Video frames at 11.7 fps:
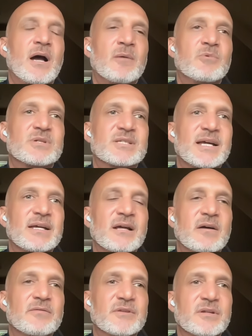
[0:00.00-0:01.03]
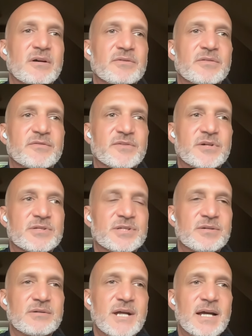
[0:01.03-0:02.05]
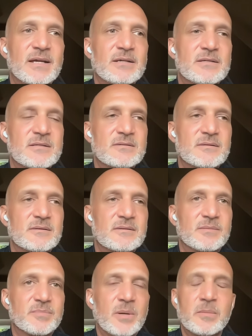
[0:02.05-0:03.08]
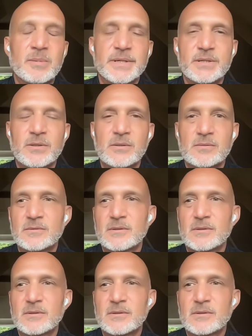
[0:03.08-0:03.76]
would say over the first 2 days, probably not.